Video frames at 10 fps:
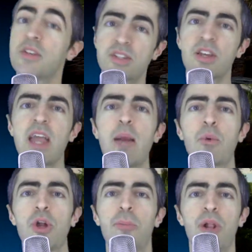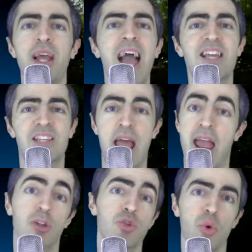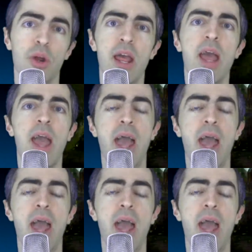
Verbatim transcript: This is a game where you play as an android